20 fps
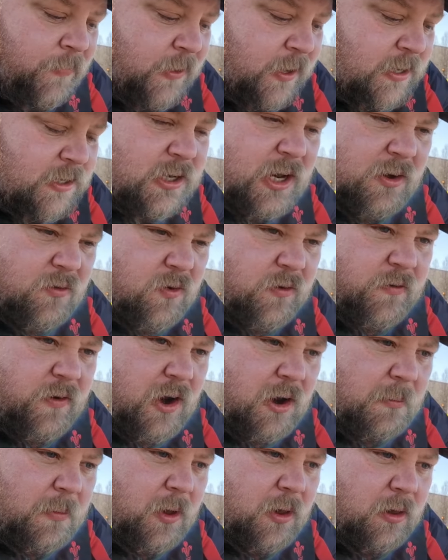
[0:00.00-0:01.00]
It's like
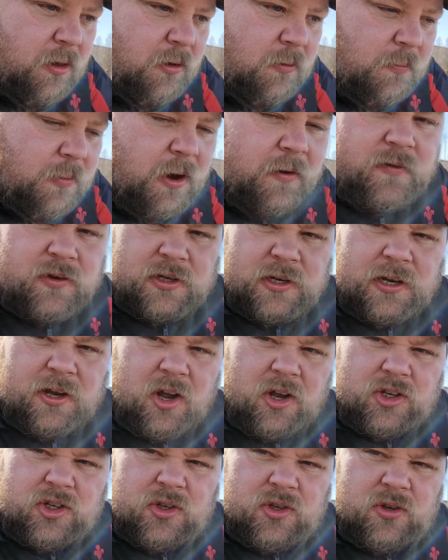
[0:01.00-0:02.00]
refillable, but obviously it
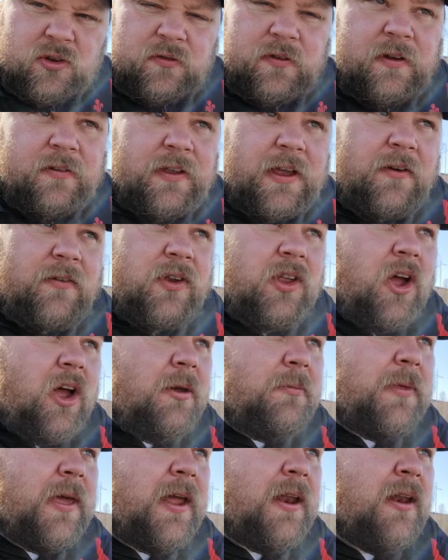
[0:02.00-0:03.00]
costs you £2.50 every
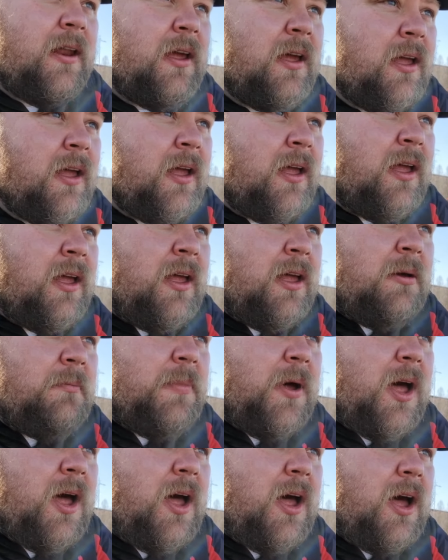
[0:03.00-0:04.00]
time then.
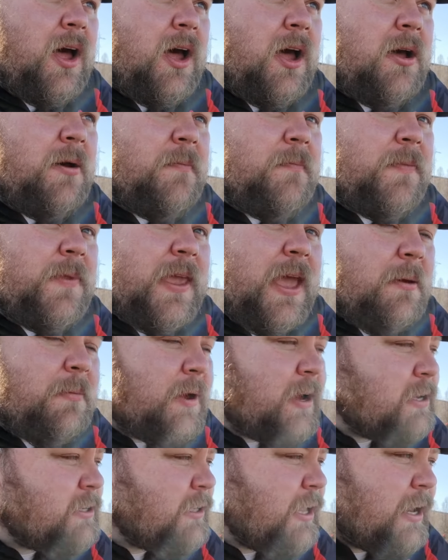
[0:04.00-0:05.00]
But yeah,
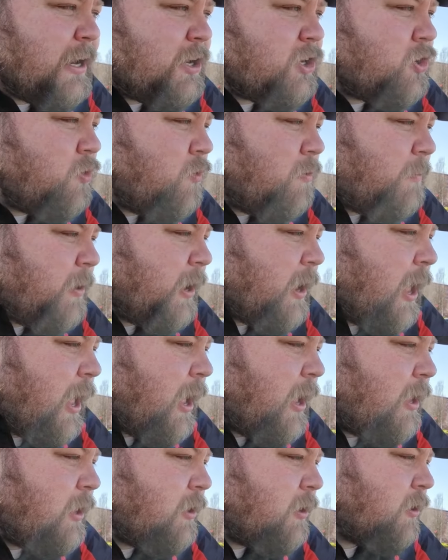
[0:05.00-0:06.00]
because of that issue with my
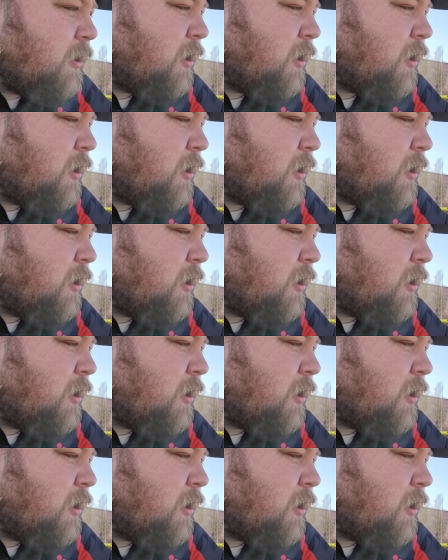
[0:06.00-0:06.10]
card,